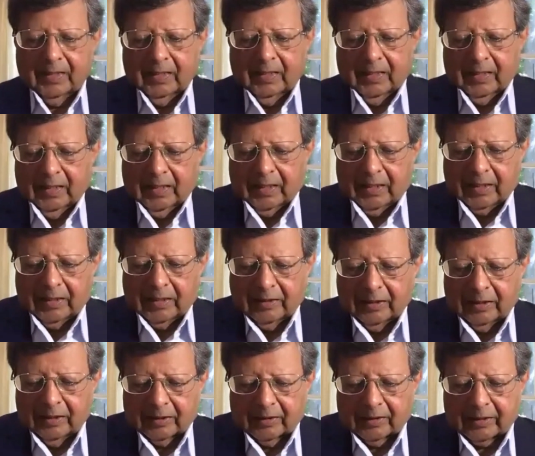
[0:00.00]
In the other
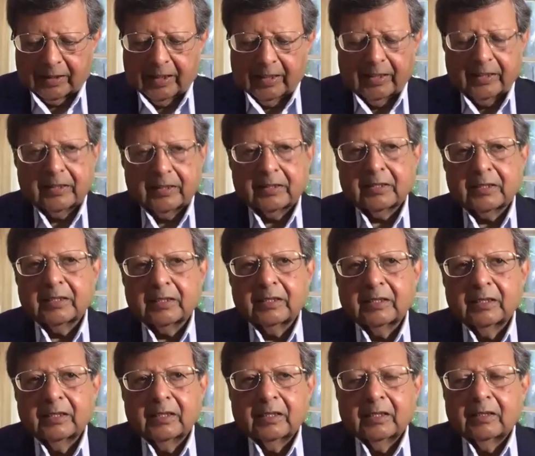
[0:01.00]
case,
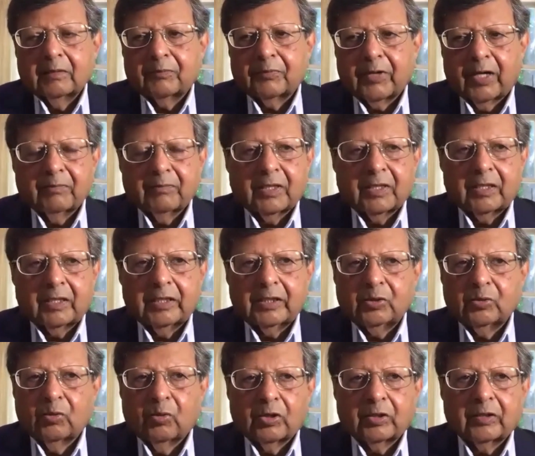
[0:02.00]
primarily you
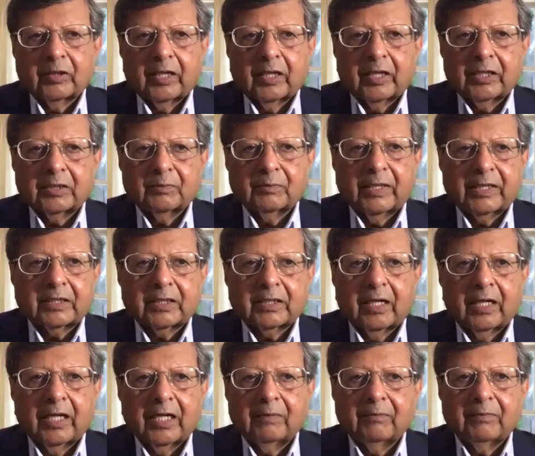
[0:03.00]
organize by
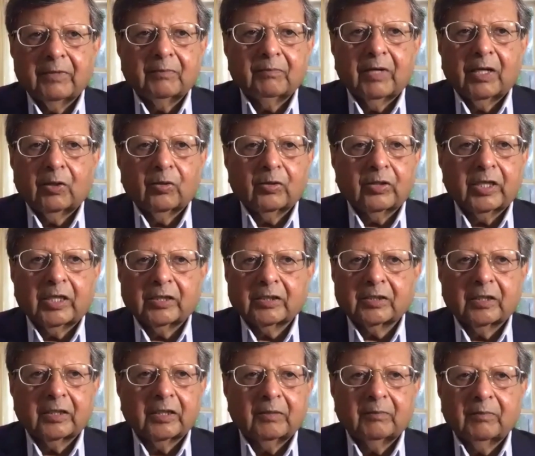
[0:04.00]
time and by location
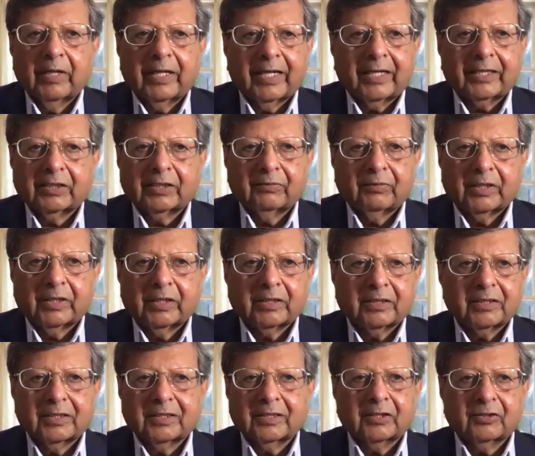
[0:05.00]
and by activities.
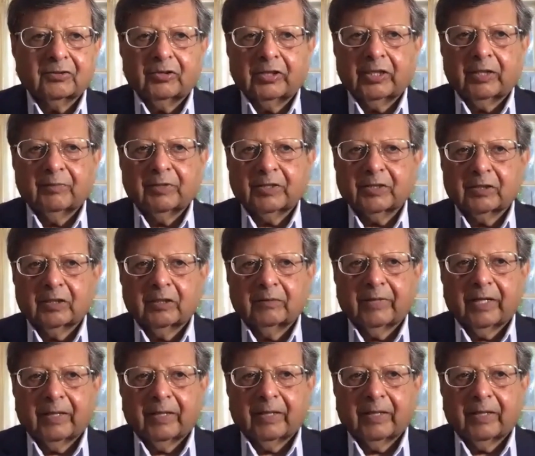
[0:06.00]
It's a three-dimensional
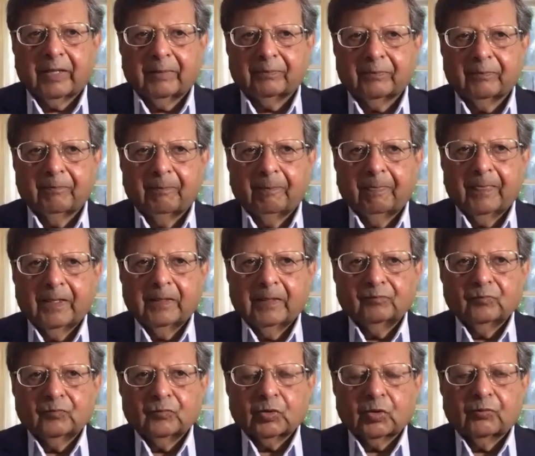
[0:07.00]
map. So
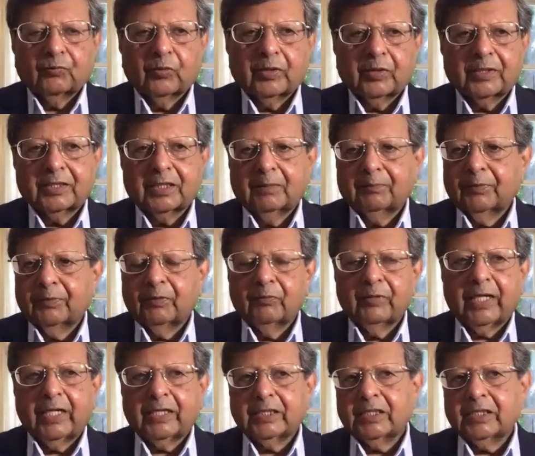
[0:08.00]
for example, when
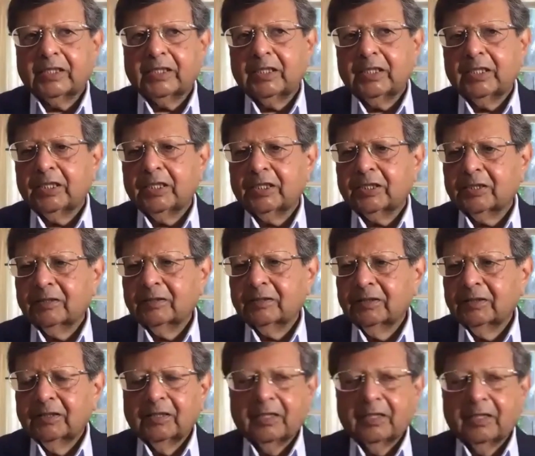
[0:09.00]
I teach, I'm
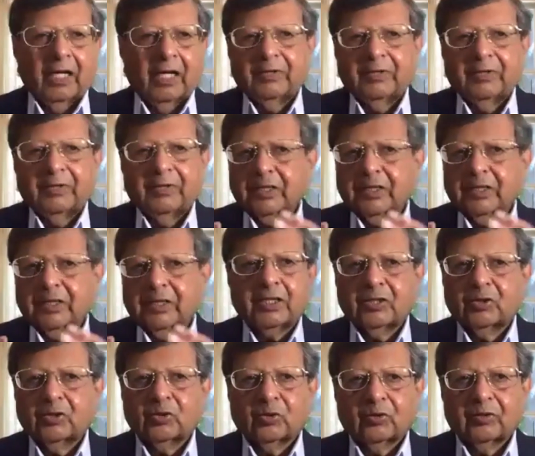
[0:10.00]
in the teaching
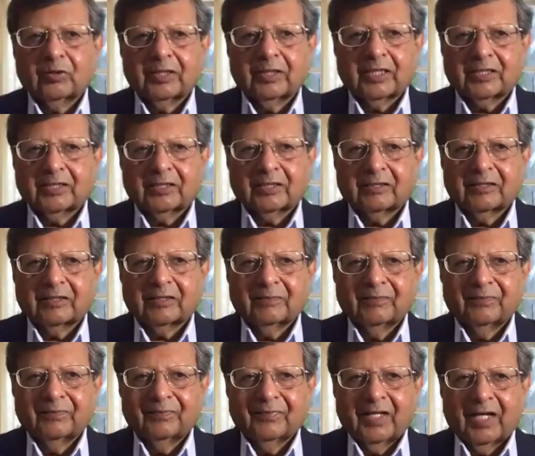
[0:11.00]
zone, that's it.
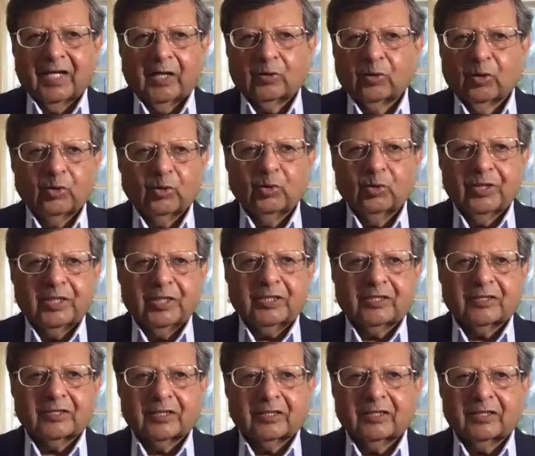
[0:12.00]
I don't do research at
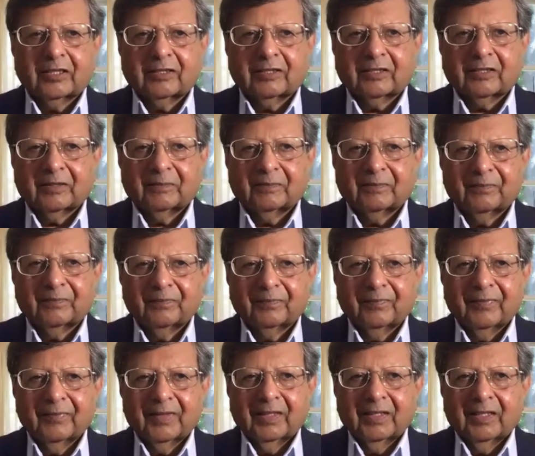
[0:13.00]
that time.
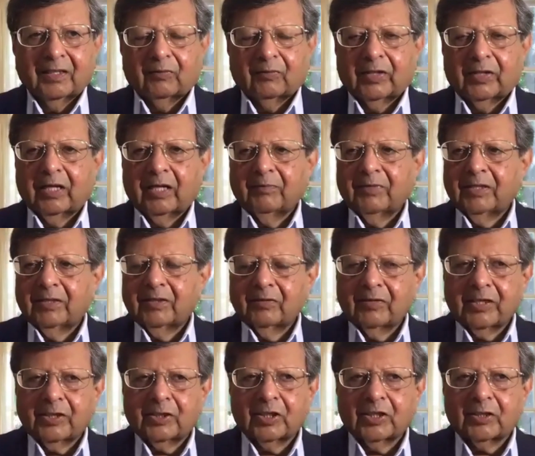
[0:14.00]
When I'm in
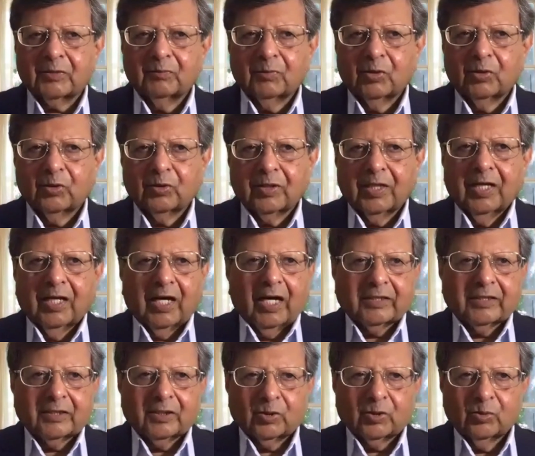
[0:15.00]
research mode, I
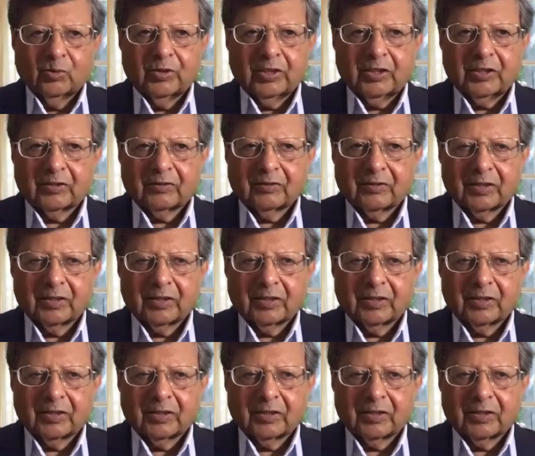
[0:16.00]
just do research.